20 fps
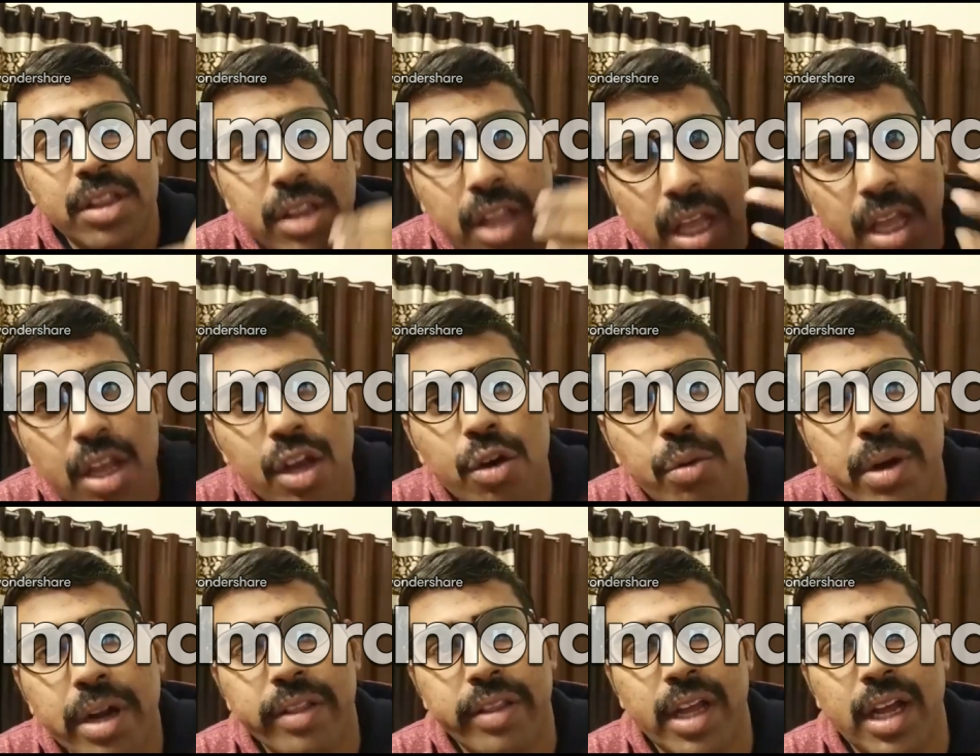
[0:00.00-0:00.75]
think
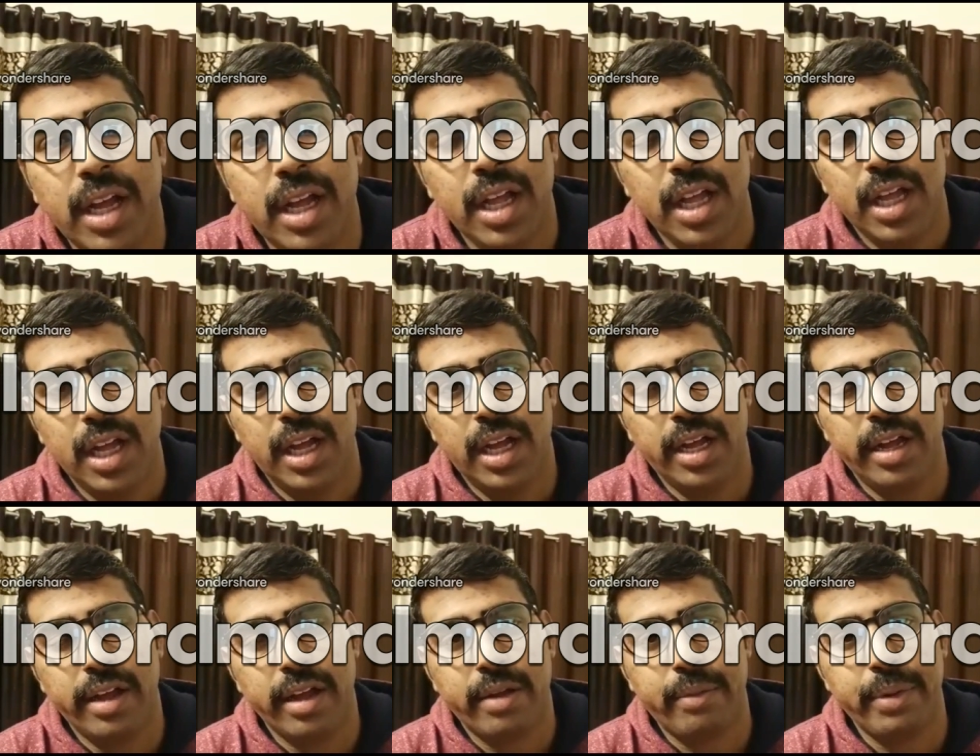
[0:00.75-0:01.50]
over the
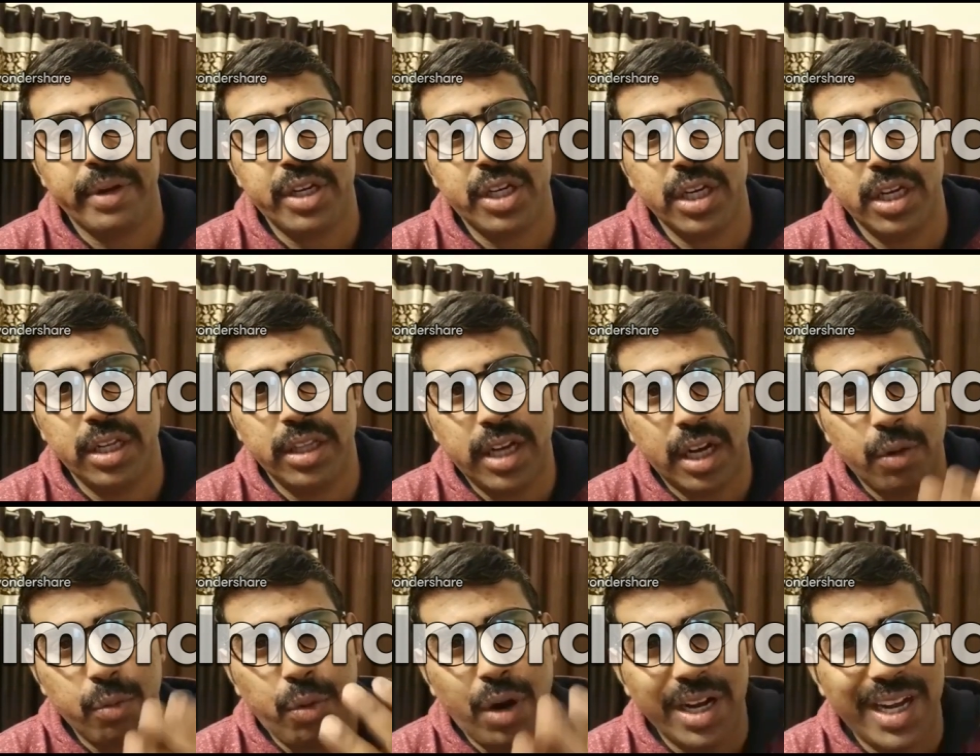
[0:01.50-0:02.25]
uh, question that
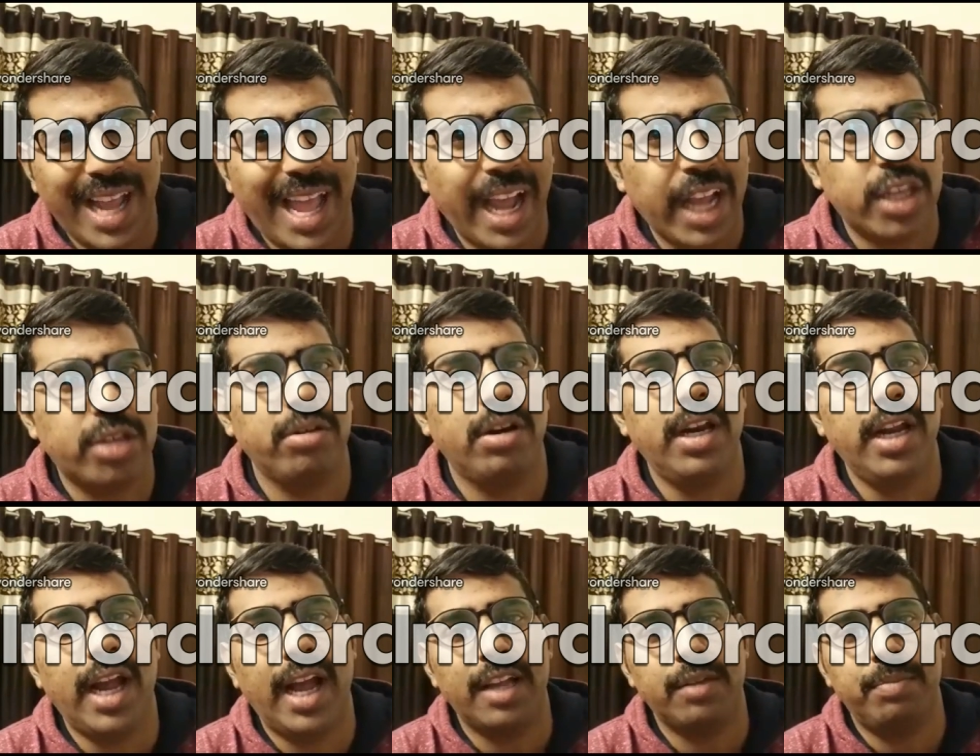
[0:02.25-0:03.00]
what
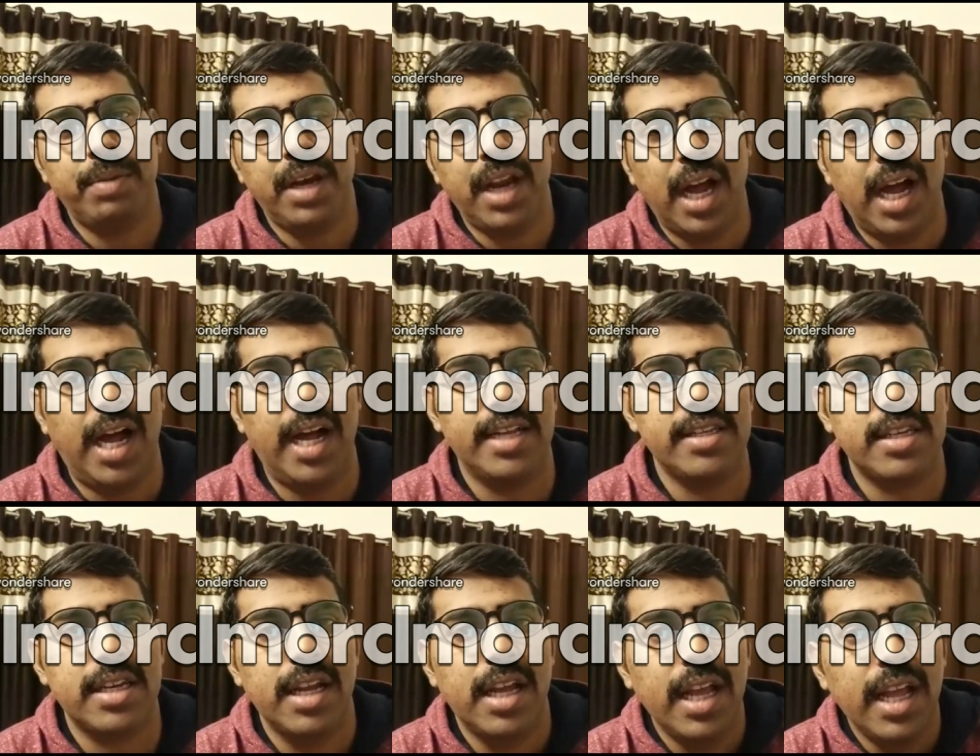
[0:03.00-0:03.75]
actually has been
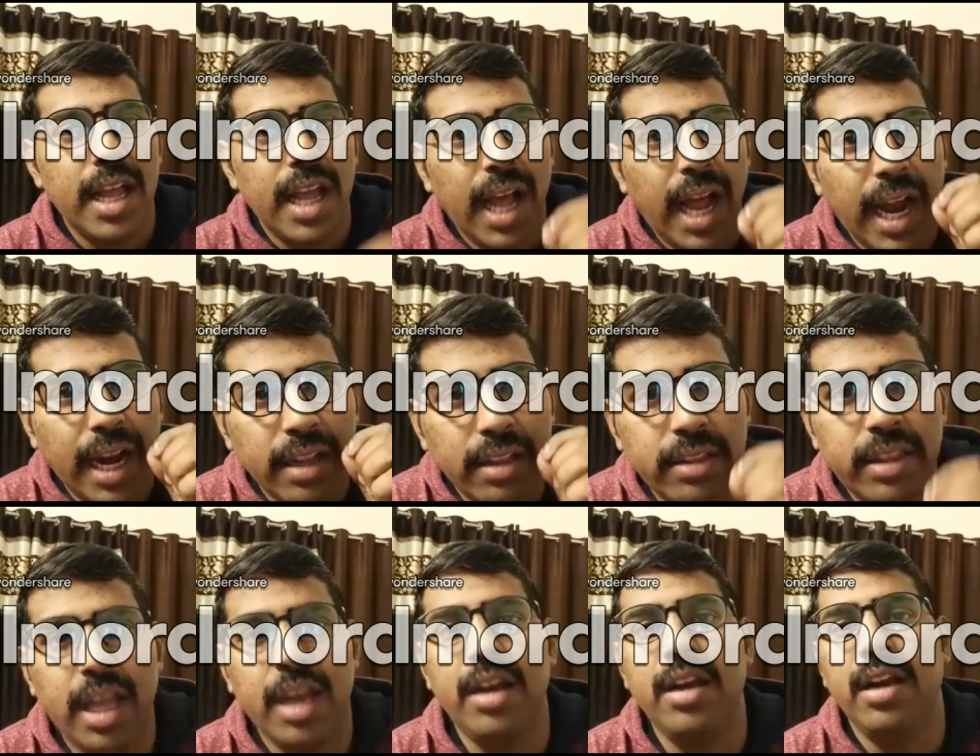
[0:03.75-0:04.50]
asked and
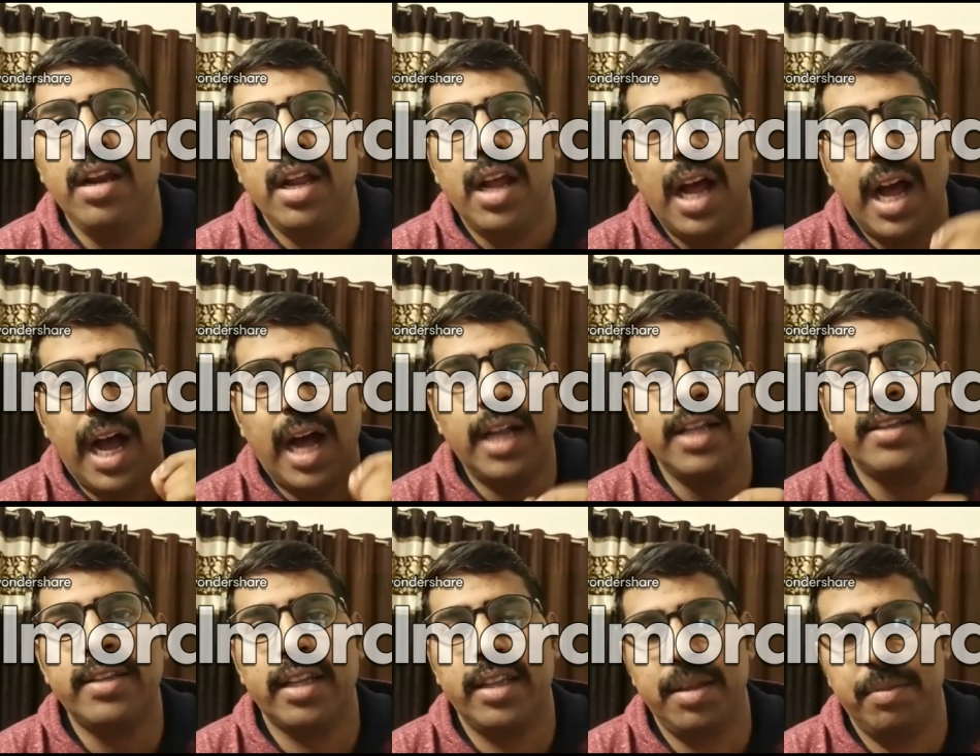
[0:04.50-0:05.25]
then
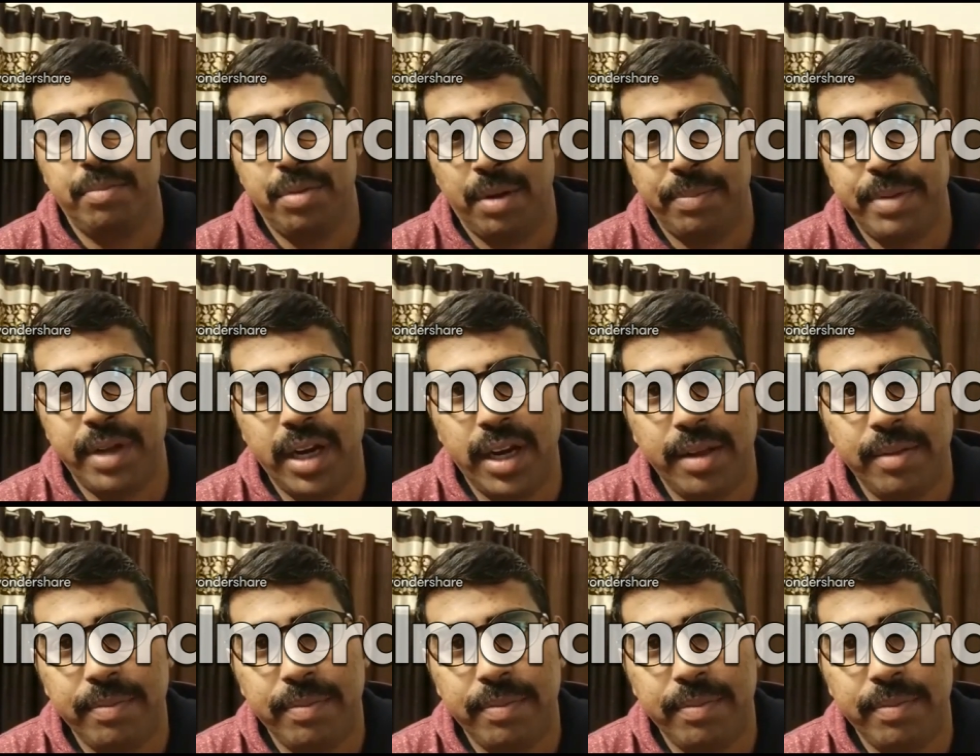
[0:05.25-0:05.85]
answer them properly.